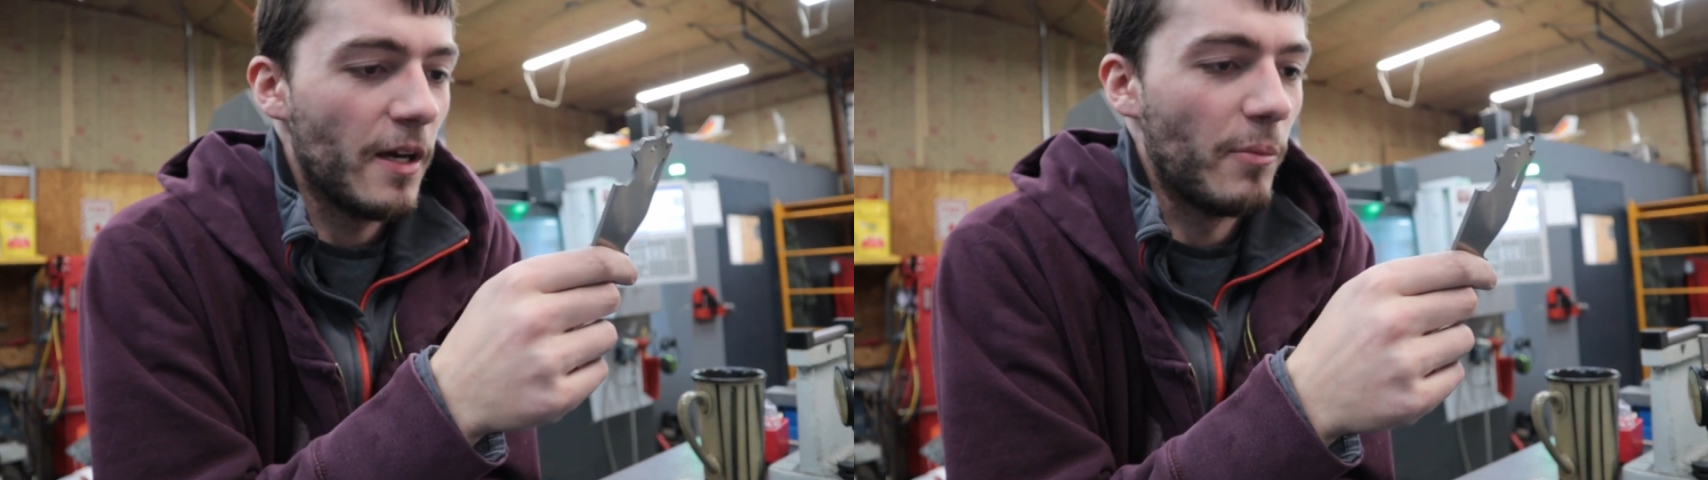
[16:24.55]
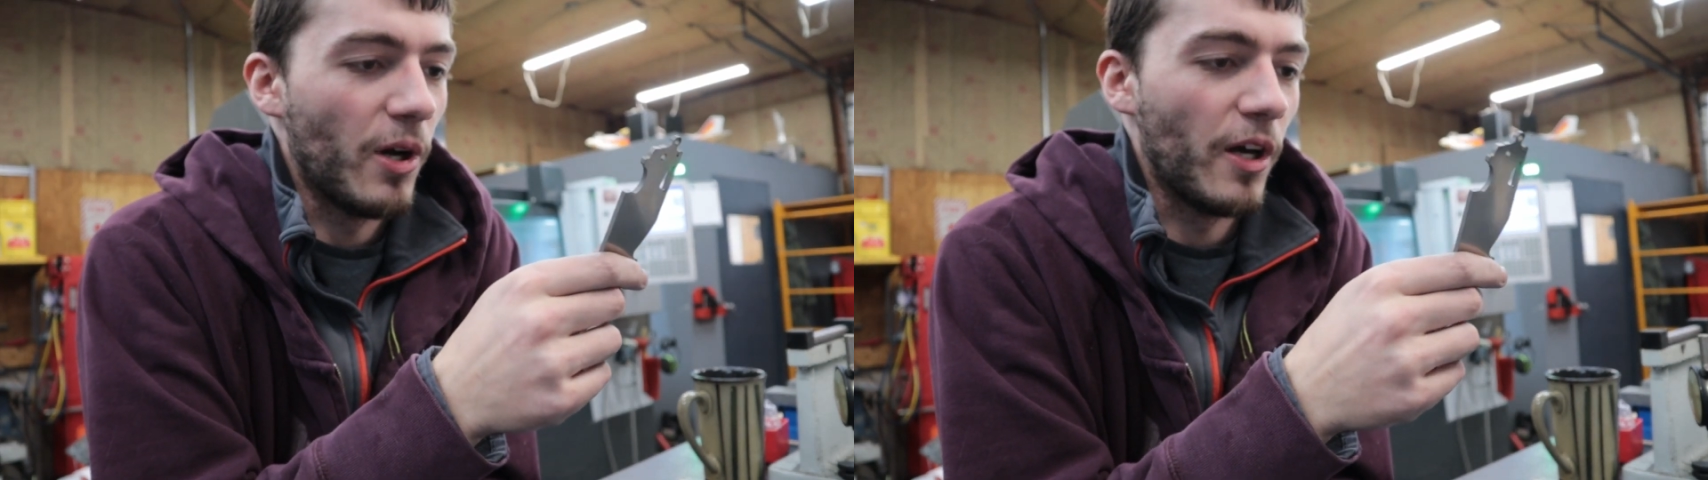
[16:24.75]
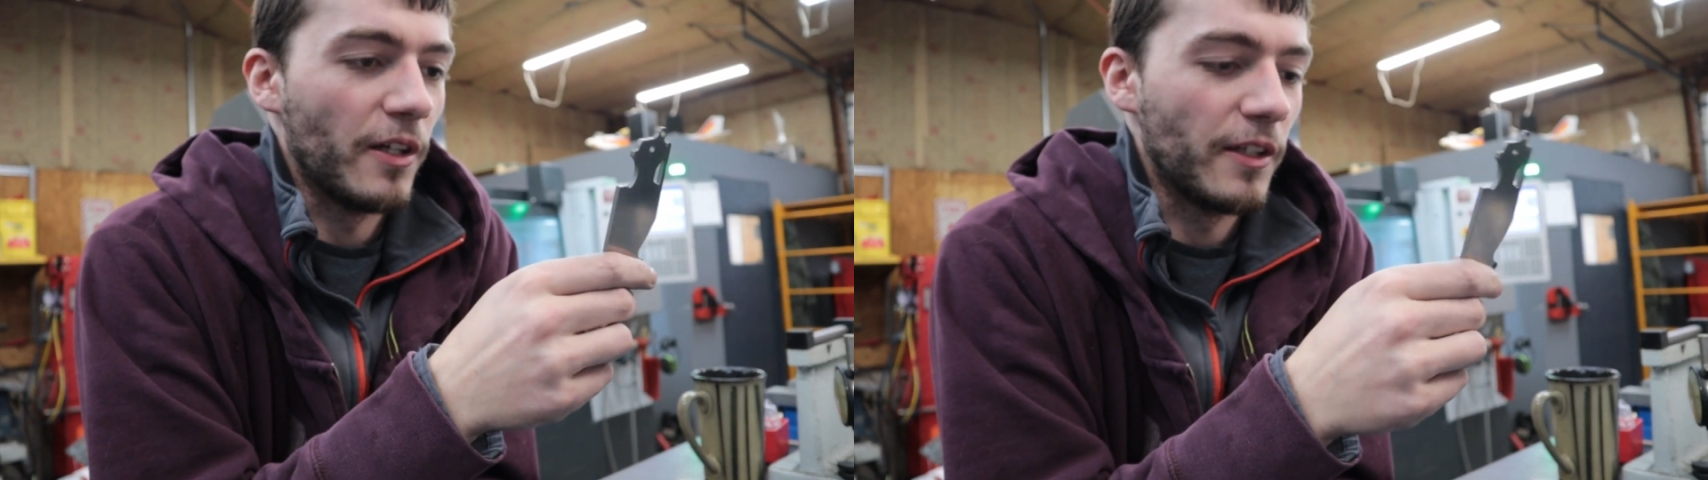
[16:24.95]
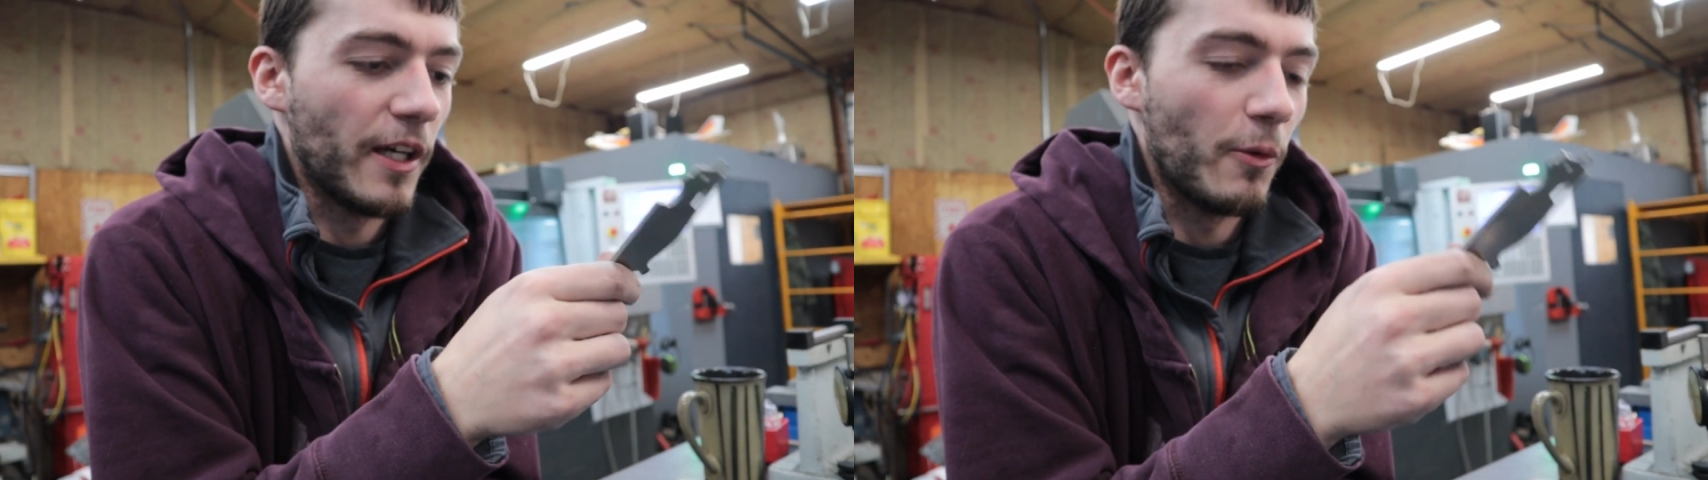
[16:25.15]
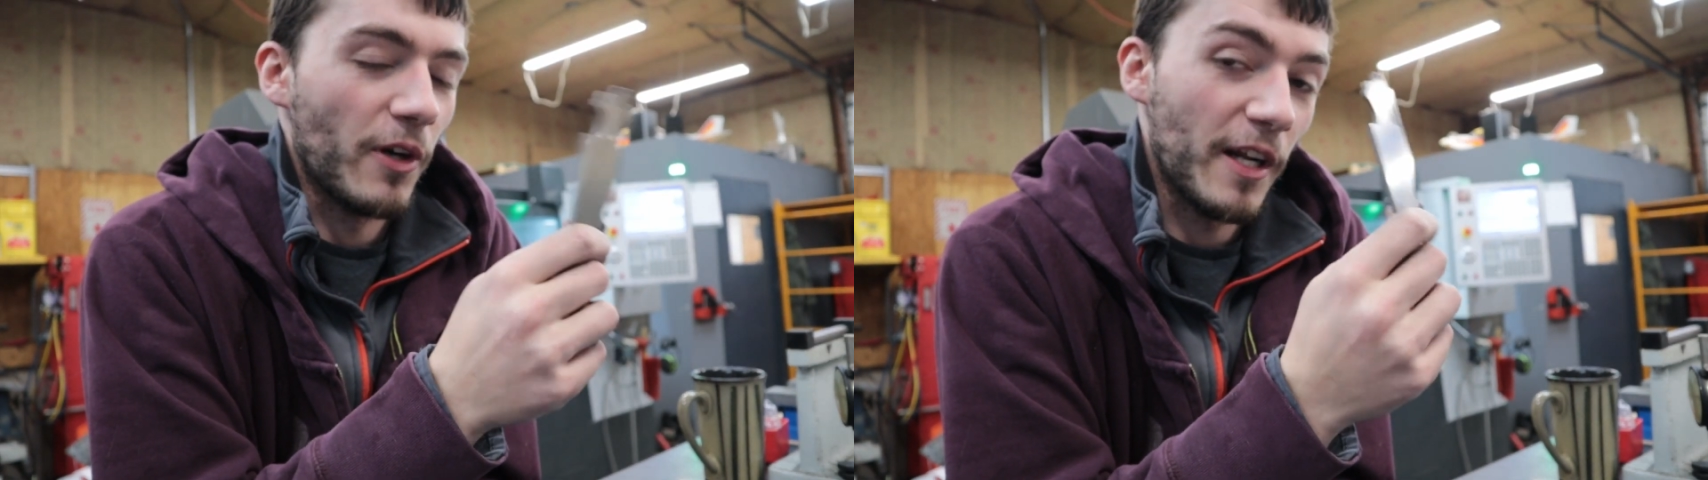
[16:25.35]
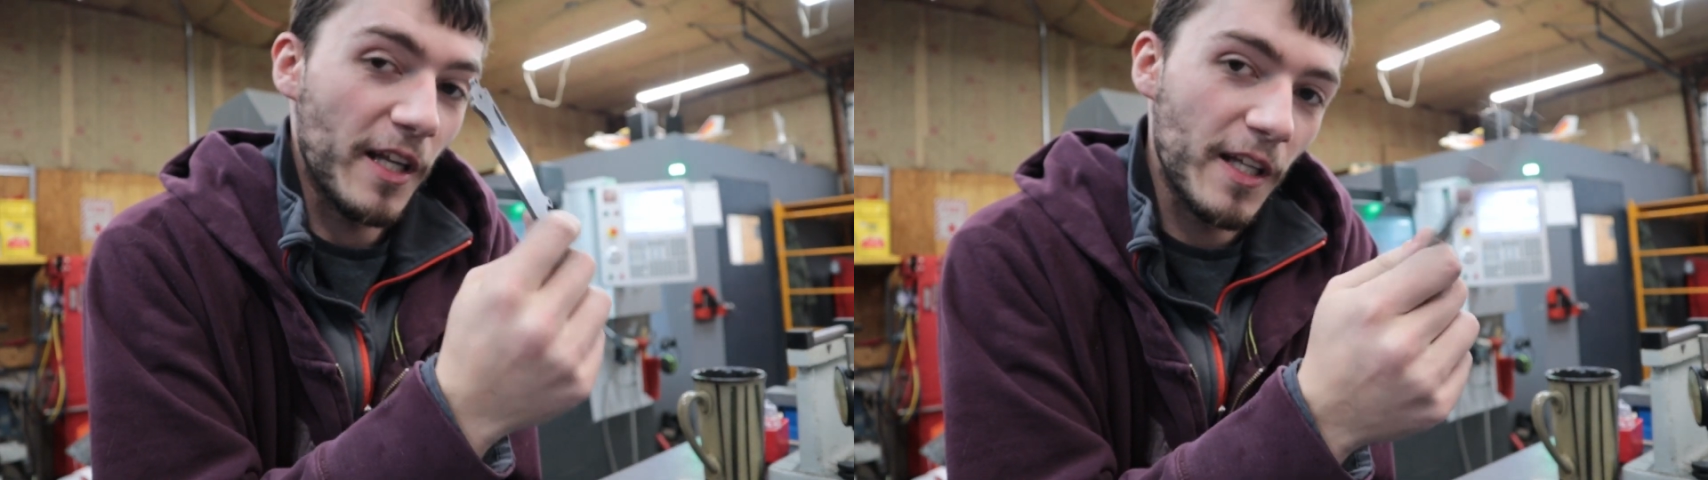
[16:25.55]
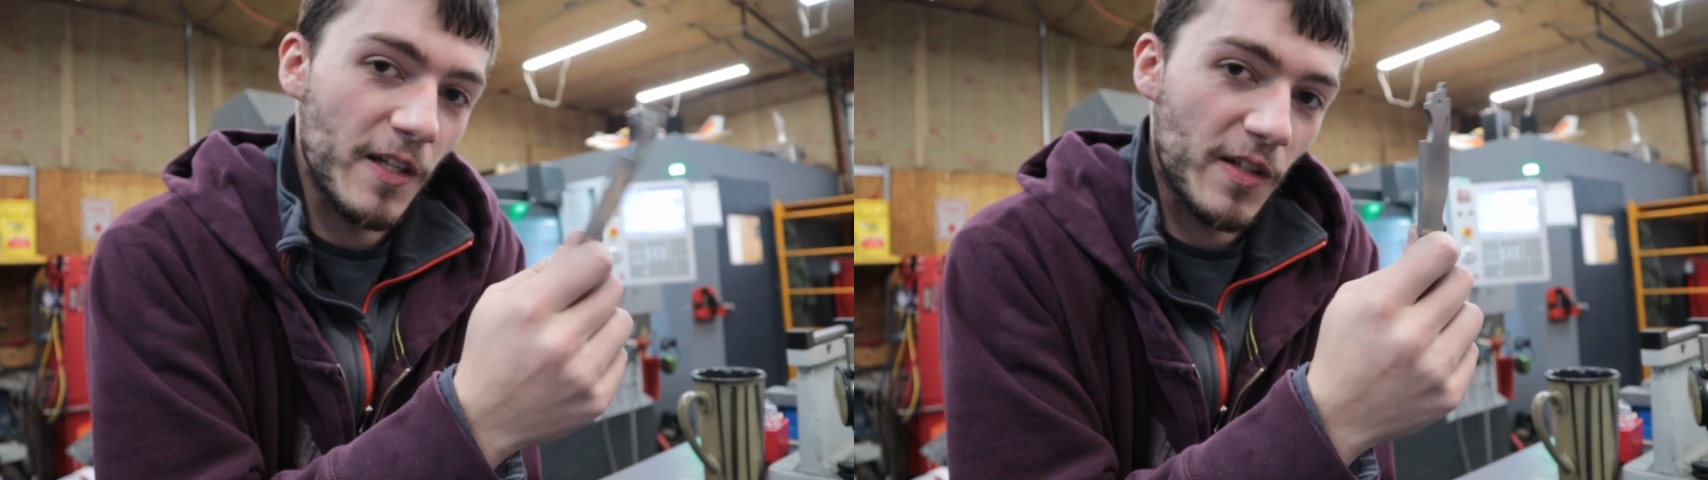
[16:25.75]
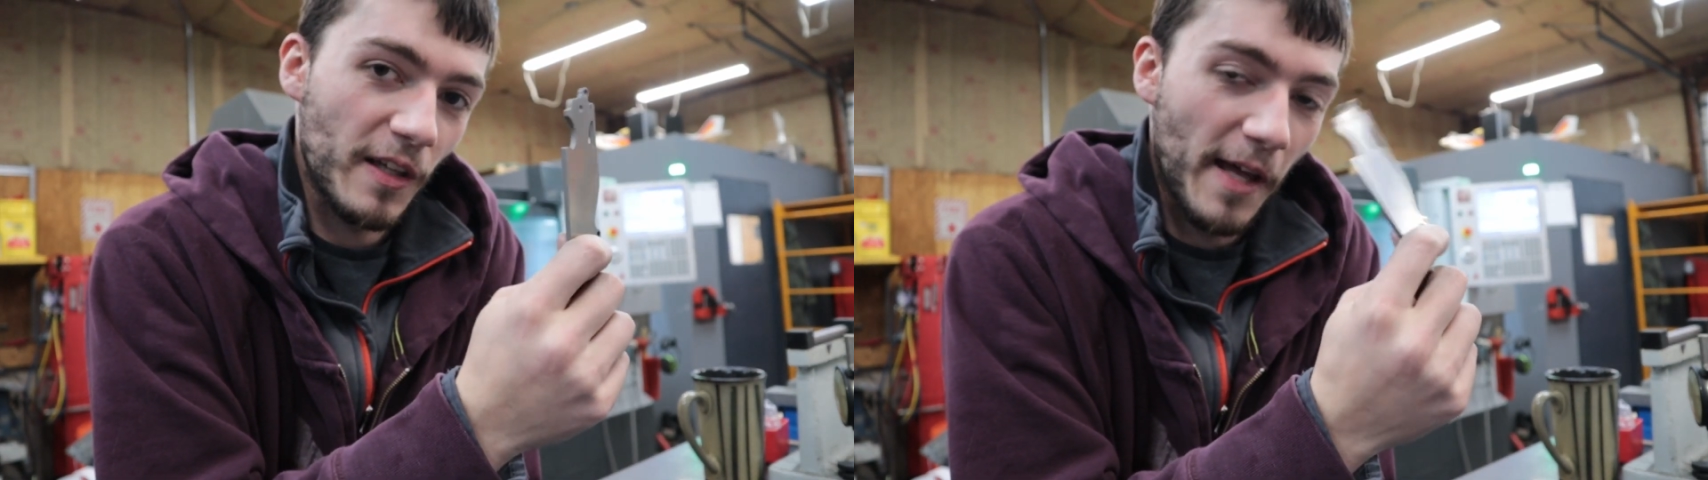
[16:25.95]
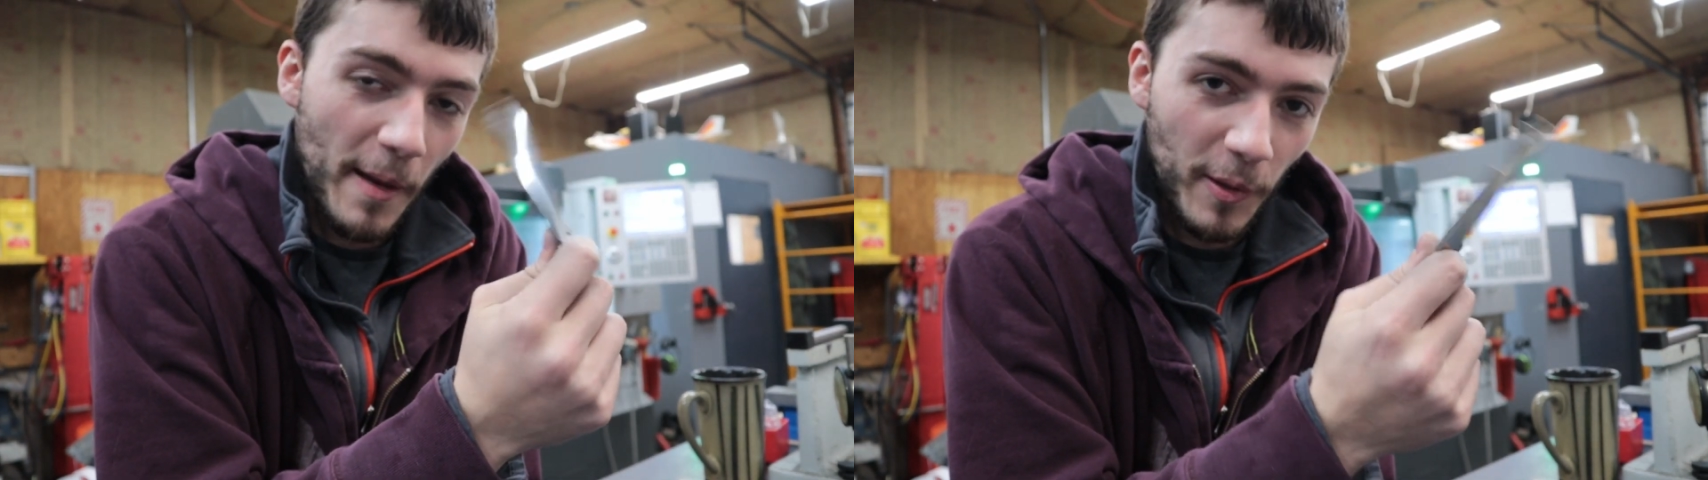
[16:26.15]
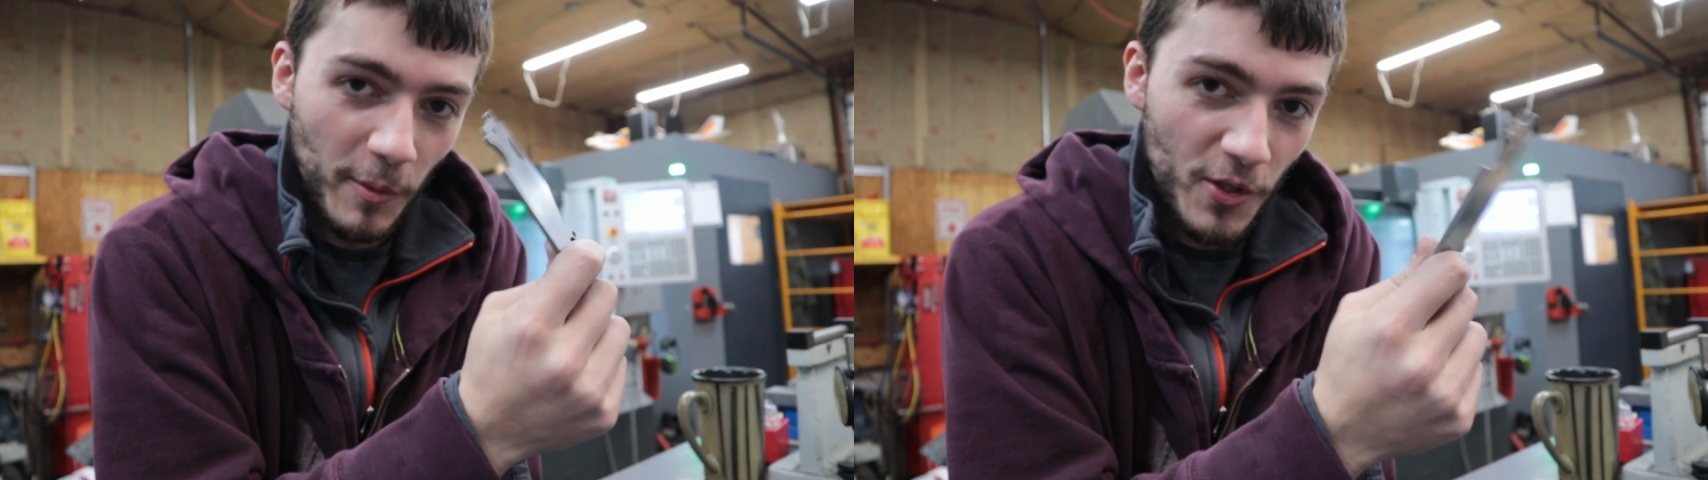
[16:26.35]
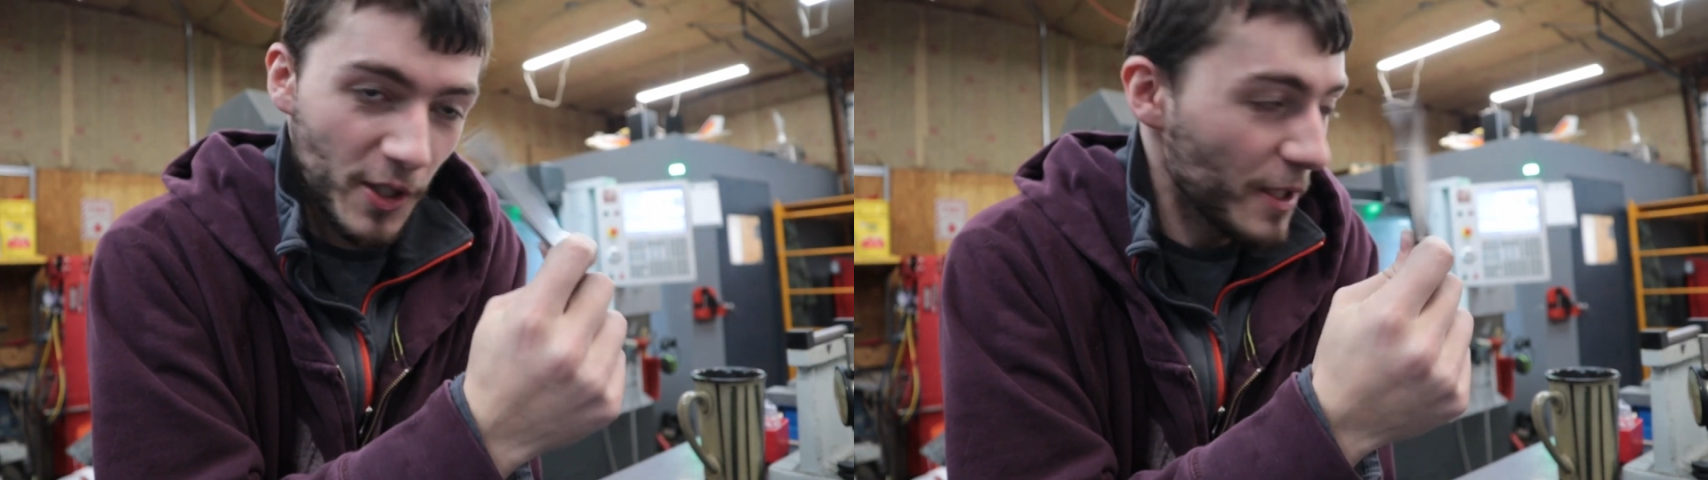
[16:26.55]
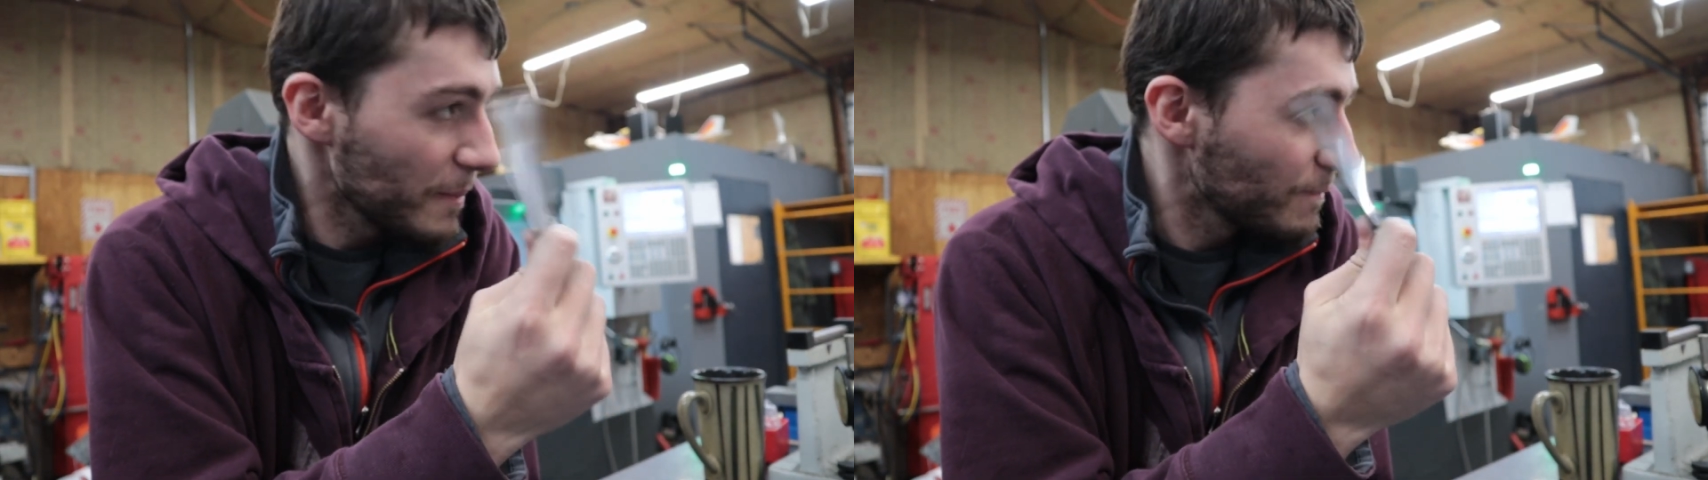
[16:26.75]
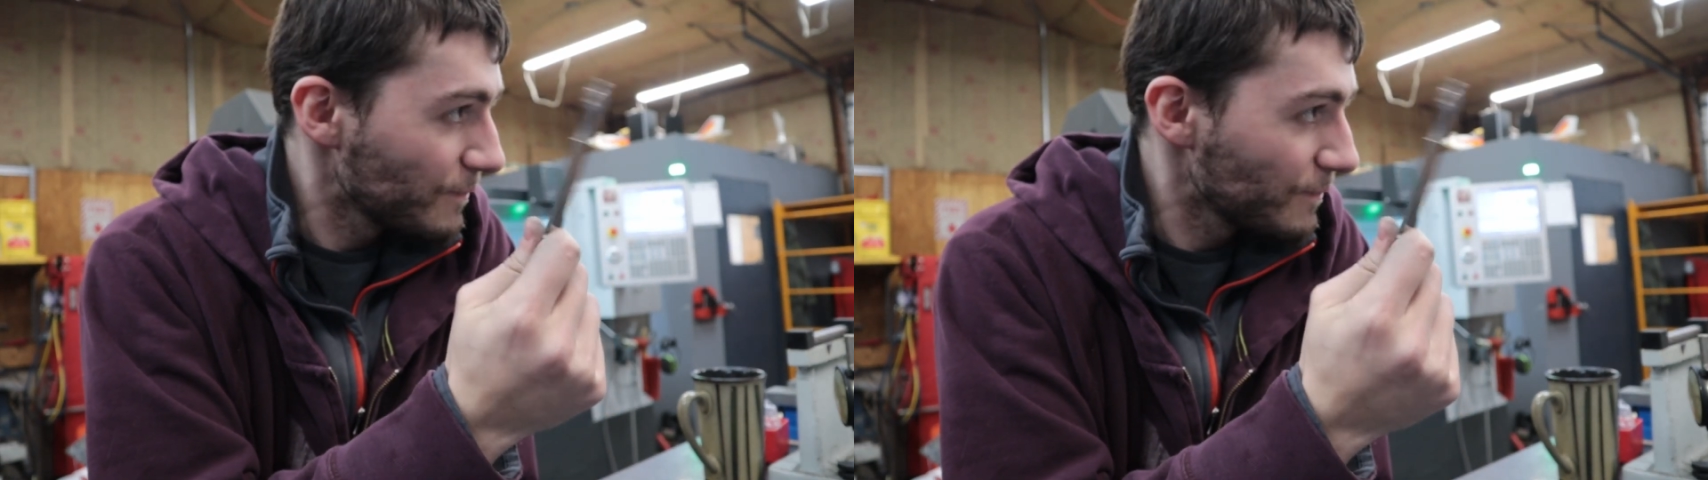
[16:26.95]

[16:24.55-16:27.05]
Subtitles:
But yeah, what I need is a lapping machine.